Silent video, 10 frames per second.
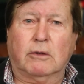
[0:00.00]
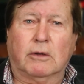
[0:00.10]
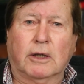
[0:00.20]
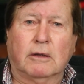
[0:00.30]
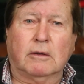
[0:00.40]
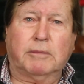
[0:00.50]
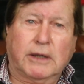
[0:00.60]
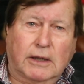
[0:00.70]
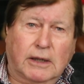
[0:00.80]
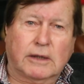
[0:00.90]
Cordo.
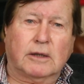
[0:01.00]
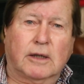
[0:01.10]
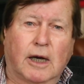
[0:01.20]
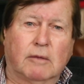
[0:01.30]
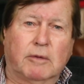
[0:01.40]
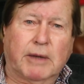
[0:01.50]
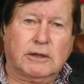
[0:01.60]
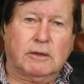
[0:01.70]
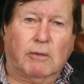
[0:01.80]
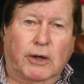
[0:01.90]
Peter Clayton and I will be
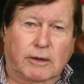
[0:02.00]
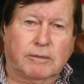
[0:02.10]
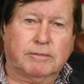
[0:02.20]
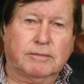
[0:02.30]
back tomorrow.